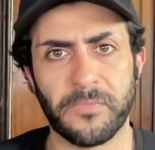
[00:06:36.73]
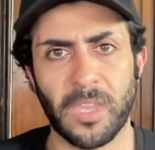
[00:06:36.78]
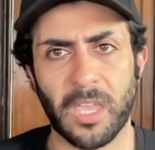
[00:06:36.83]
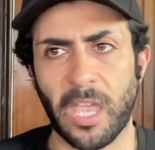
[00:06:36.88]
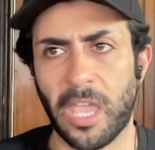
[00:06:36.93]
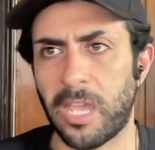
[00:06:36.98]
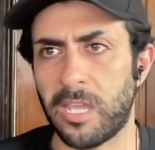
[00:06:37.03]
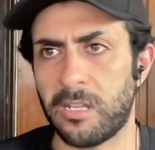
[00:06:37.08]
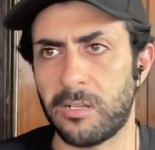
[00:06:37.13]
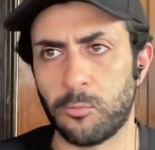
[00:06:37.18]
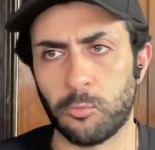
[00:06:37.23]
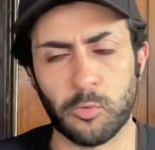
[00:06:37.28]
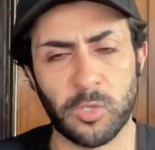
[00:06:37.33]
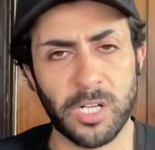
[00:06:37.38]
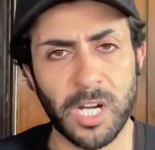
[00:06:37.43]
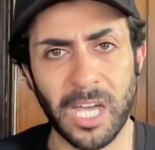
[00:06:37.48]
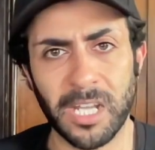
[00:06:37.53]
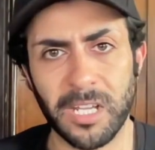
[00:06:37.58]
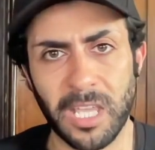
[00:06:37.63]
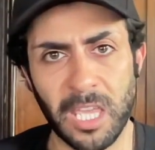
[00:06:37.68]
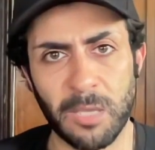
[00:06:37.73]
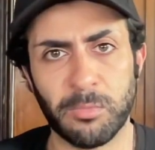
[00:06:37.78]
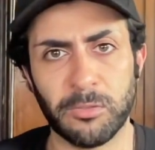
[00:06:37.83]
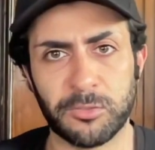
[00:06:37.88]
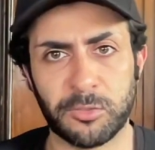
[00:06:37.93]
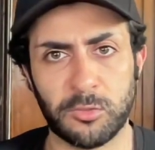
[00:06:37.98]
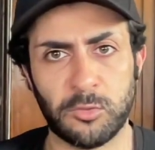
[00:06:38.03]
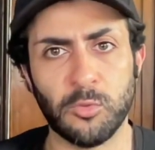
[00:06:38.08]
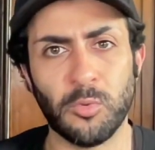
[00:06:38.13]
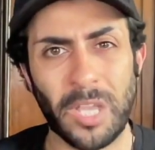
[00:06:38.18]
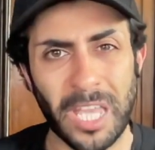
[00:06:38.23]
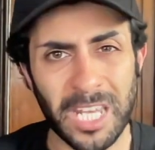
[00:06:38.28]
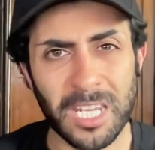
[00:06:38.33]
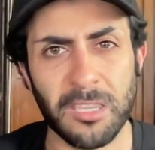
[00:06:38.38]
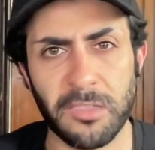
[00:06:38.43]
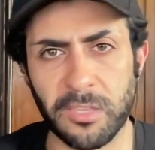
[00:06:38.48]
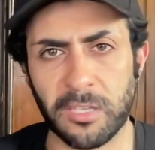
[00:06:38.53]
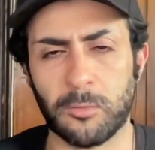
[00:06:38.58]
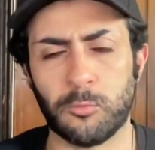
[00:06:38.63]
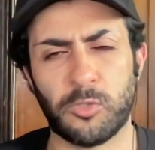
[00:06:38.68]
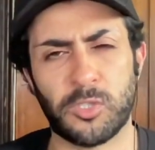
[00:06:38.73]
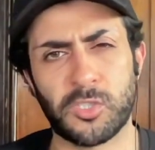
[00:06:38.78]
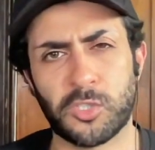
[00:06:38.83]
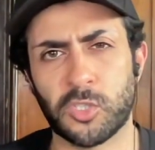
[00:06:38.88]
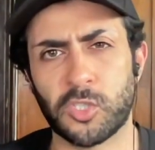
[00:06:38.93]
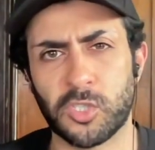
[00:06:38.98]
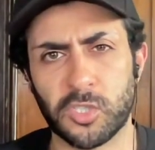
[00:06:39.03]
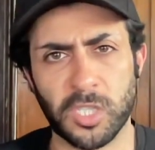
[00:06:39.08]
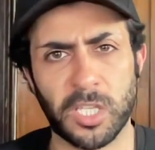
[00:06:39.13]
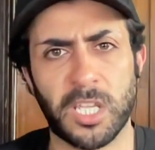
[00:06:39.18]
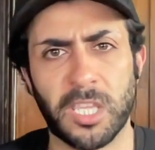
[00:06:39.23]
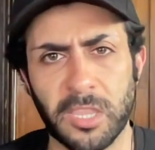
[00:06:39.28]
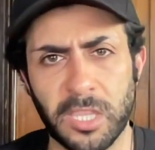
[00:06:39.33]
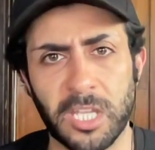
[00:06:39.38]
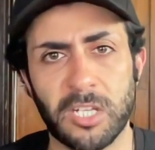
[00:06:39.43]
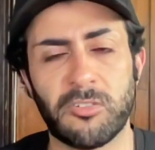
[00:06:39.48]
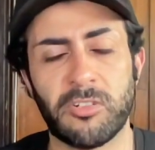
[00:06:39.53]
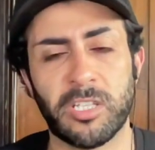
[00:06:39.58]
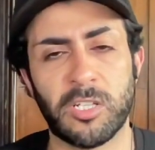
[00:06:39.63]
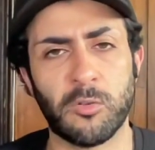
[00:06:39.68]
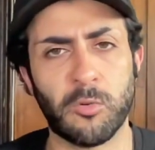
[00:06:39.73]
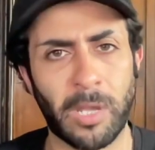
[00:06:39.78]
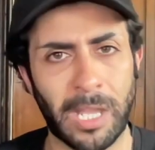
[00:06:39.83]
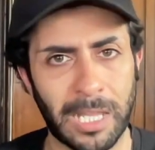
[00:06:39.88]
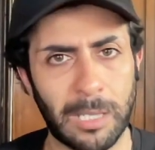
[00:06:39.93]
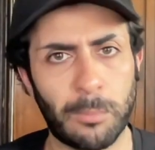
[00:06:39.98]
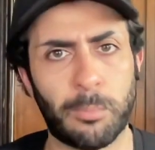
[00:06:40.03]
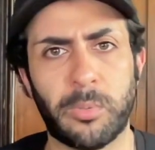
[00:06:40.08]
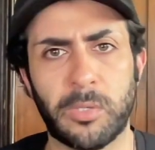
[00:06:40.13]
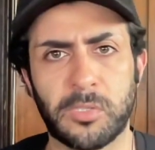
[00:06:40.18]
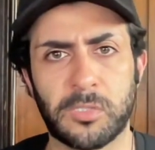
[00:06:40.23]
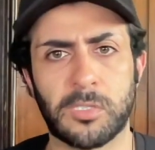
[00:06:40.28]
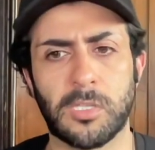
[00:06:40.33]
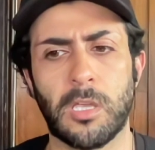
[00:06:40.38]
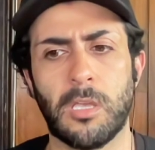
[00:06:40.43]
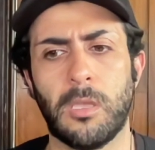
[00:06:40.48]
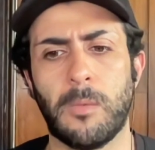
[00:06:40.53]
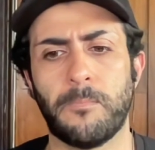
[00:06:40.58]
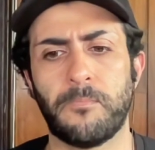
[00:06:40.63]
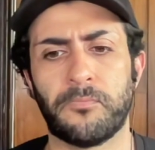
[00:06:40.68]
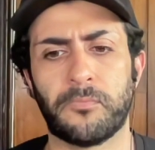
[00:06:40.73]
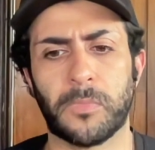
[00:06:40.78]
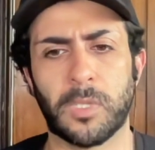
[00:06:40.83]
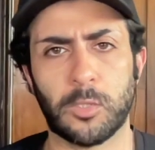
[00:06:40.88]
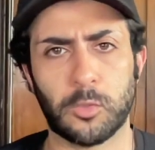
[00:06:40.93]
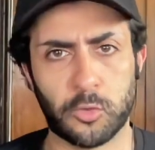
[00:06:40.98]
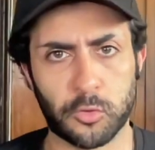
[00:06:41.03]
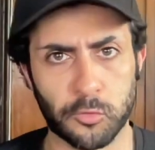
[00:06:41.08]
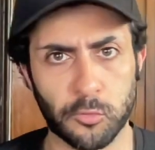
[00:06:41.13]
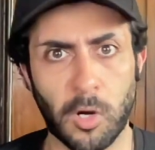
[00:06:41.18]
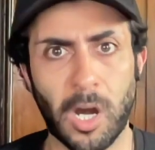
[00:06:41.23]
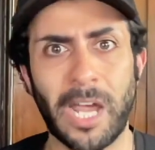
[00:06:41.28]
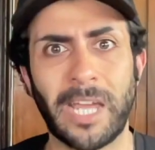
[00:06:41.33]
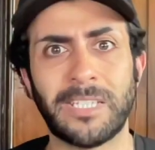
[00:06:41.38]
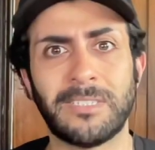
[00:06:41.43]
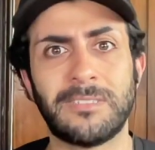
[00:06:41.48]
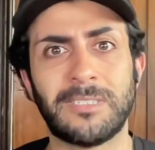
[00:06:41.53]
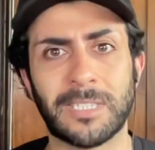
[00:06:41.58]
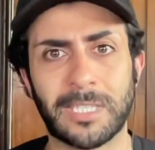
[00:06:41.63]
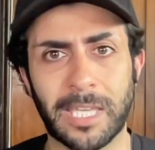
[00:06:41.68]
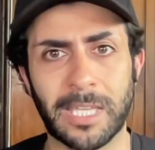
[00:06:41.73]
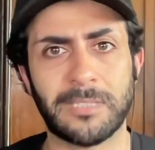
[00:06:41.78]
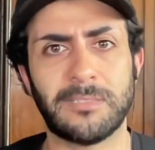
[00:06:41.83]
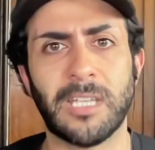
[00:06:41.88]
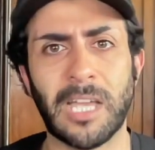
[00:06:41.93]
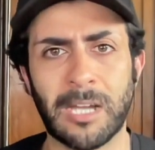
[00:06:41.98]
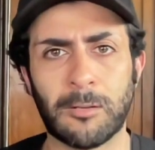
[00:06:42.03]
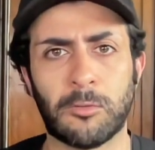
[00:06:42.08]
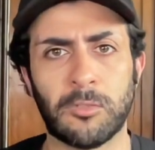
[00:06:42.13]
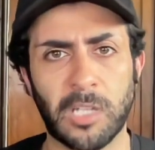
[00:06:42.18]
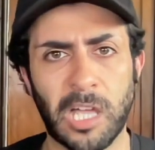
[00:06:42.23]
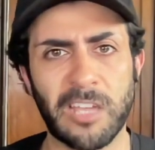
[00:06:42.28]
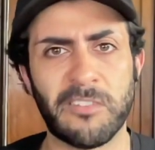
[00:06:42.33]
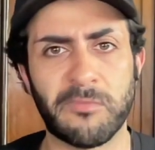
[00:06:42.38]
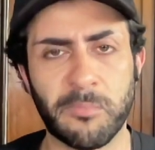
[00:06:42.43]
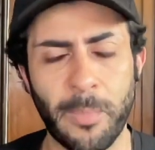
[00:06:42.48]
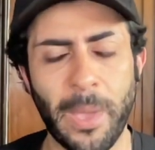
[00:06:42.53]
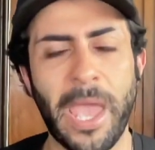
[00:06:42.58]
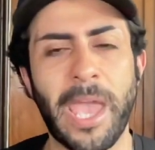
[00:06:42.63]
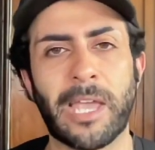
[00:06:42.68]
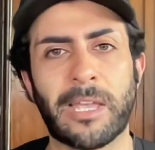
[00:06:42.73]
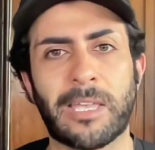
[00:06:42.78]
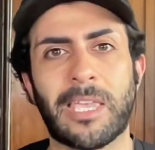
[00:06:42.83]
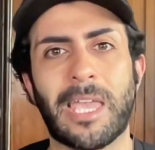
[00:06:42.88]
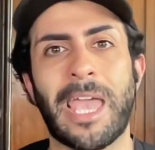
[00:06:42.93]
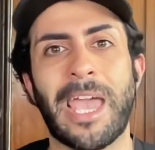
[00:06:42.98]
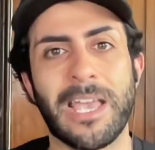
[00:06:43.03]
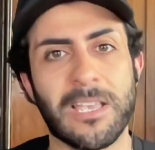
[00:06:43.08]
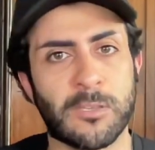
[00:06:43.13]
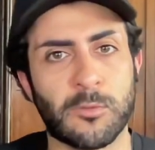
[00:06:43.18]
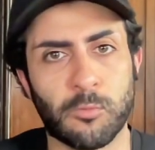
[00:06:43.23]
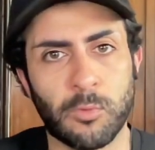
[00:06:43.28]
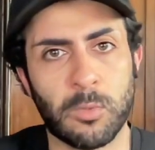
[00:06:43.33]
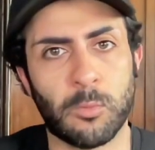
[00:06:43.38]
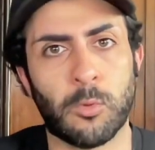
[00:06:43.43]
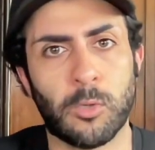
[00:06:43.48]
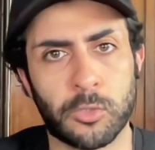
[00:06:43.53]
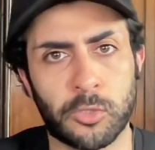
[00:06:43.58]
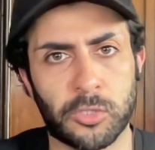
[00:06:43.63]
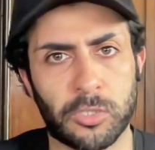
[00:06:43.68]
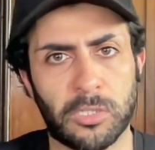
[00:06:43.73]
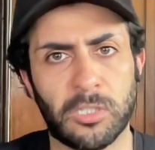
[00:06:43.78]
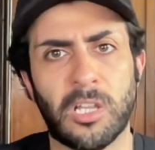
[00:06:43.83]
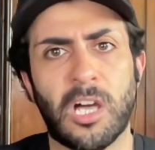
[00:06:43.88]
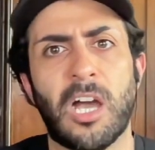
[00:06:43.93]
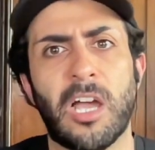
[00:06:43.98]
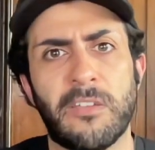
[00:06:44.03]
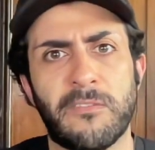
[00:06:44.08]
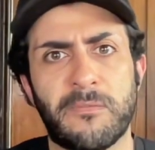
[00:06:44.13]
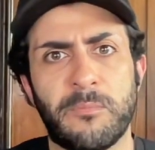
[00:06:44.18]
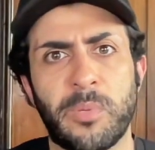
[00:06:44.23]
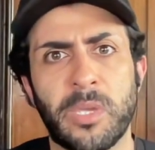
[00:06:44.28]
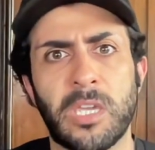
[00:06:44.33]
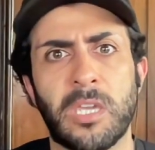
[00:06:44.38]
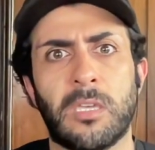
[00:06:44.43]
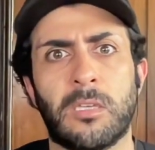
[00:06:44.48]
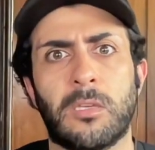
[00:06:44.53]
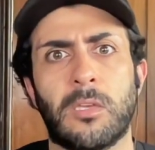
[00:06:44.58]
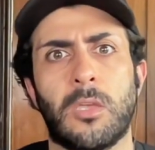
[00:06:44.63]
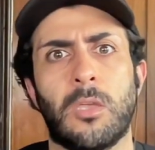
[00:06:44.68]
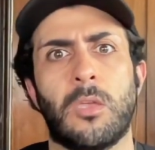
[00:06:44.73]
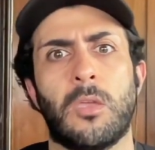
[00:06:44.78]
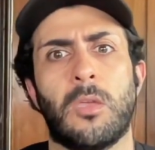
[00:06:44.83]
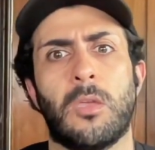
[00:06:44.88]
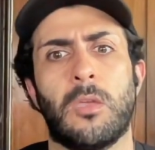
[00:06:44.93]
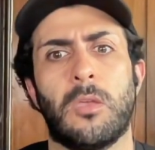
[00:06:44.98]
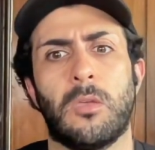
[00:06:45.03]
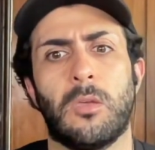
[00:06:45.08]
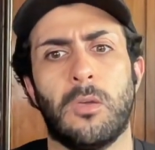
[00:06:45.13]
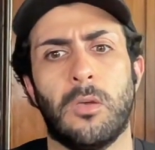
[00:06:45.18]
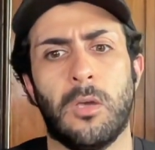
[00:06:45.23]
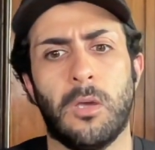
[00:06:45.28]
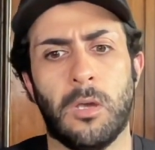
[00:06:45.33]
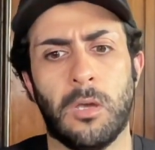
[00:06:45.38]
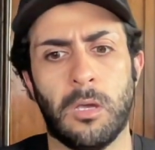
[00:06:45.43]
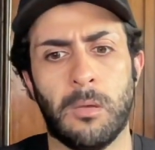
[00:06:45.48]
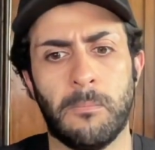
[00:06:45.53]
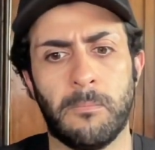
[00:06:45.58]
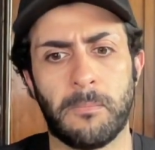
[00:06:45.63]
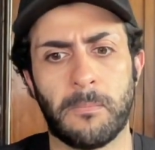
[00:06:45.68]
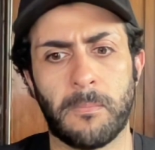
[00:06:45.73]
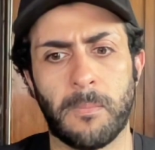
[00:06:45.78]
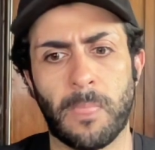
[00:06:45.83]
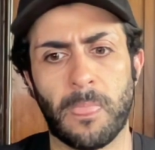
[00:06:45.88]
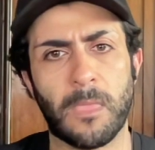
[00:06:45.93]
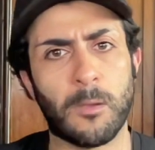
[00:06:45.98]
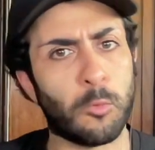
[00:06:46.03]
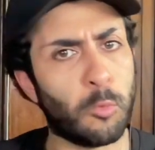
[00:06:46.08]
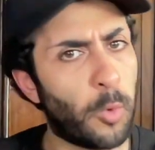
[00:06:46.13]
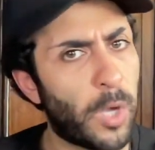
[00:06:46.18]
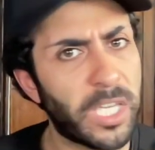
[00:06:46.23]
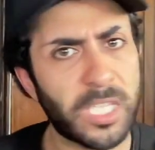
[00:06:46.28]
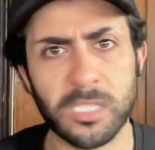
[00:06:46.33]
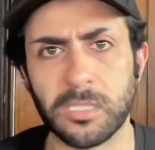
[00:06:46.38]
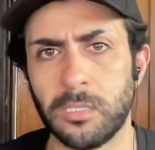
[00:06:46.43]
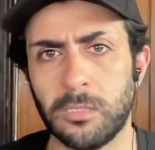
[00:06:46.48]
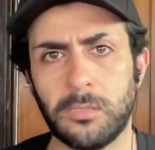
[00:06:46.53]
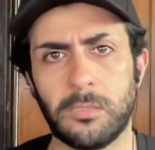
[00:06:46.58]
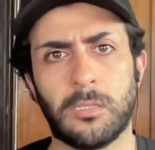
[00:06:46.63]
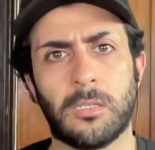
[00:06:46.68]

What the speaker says: and we're not able to do anything. We're just sitting there helpless, trying to get our life back, as we watch our life being wasted